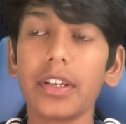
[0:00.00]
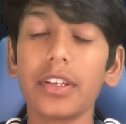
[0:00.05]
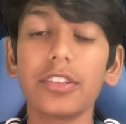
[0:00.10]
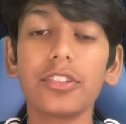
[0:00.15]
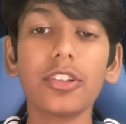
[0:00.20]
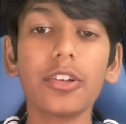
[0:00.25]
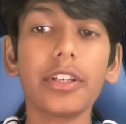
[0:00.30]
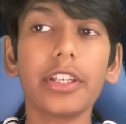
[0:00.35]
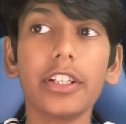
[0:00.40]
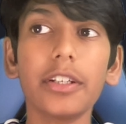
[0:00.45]

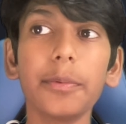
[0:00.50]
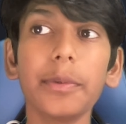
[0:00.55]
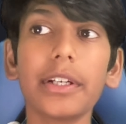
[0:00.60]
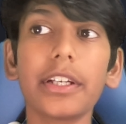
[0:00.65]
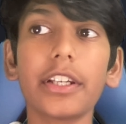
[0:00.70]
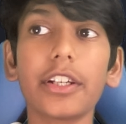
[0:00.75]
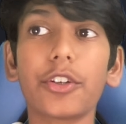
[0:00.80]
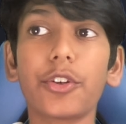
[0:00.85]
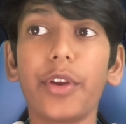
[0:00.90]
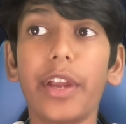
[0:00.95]
So here we're
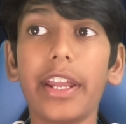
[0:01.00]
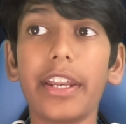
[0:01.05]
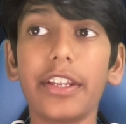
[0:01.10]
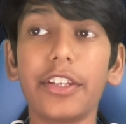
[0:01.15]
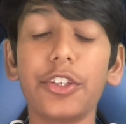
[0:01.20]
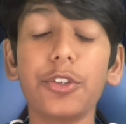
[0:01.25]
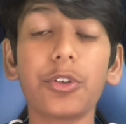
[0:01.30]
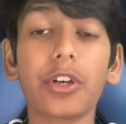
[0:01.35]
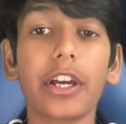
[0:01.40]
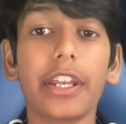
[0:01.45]
going to create a
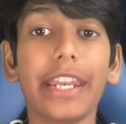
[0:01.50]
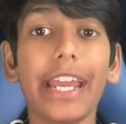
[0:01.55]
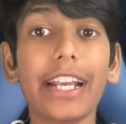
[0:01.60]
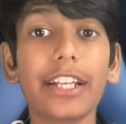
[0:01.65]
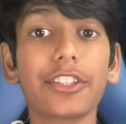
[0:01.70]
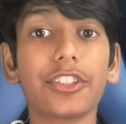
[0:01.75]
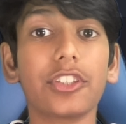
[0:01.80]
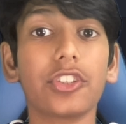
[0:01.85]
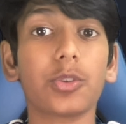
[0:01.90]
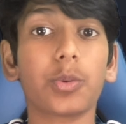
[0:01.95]
new
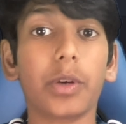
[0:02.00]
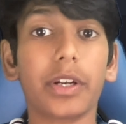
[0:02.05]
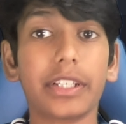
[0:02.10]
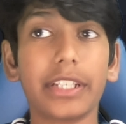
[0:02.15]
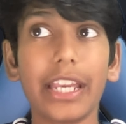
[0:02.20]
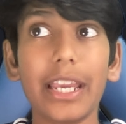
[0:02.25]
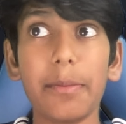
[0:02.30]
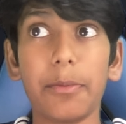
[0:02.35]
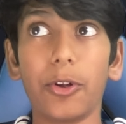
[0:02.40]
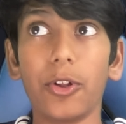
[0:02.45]
connection to our
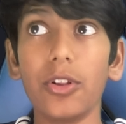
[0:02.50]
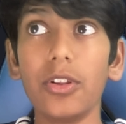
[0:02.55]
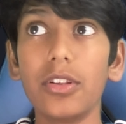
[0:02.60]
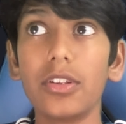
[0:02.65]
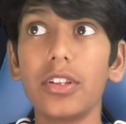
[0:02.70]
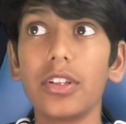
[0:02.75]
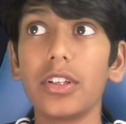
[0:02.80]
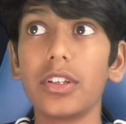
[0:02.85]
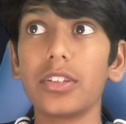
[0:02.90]
table.